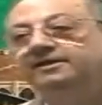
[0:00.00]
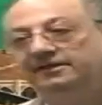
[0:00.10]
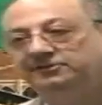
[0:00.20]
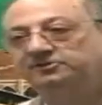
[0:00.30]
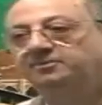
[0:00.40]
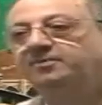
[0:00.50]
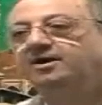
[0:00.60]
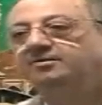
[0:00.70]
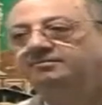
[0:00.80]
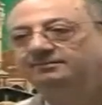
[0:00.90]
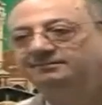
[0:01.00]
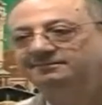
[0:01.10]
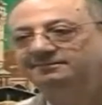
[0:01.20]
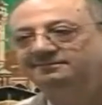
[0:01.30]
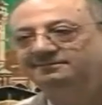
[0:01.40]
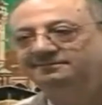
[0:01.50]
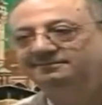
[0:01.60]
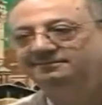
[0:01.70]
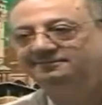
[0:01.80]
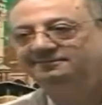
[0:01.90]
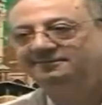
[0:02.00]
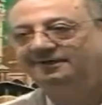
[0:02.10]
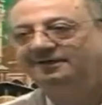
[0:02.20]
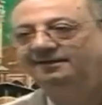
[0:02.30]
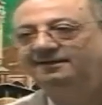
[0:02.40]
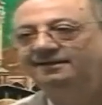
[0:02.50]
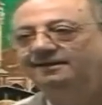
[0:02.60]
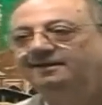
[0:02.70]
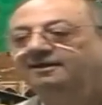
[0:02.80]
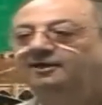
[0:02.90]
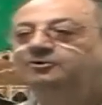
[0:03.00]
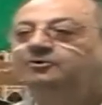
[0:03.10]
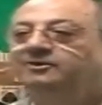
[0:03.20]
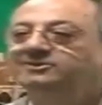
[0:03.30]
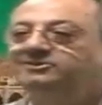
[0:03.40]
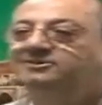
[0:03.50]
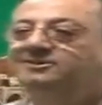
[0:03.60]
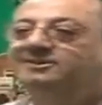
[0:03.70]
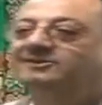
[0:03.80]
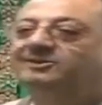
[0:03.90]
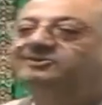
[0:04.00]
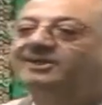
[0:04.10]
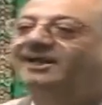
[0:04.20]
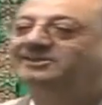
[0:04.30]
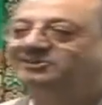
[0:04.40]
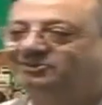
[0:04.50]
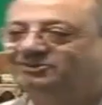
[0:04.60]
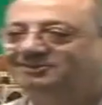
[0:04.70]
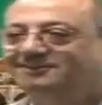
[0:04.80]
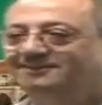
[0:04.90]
is the palm. Huh? Kadru is the size.